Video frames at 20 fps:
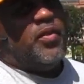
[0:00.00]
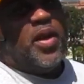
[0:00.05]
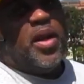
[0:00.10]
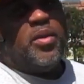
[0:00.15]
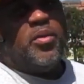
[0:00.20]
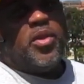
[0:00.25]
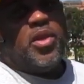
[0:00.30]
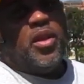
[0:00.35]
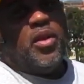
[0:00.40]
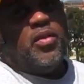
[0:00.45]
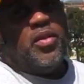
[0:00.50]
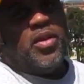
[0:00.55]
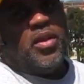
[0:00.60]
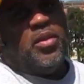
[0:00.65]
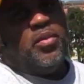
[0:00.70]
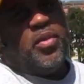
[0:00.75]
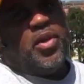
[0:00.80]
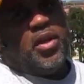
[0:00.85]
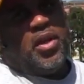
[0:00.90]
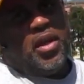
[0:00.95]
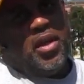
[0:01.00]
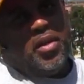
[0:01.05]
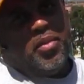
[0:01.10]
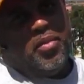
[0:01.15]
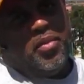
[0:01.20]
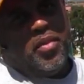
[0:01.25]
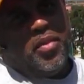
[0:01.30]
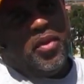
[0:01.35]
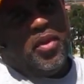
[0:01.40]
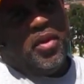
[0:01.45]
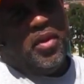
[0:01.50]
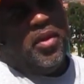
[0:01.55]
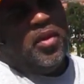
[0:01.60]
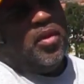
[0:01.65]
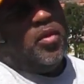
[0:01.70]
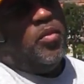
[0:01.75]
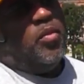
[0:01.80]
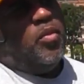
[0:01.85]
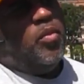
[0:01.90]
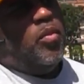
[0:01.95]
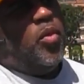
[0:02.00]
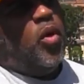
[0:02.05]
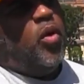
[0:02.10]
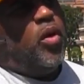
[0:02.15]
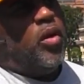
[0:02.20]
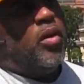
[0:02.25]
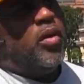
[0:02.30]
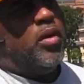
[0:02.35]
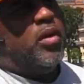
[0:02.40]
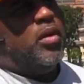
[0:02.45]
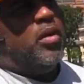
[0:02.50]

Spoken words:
find themselves in become more.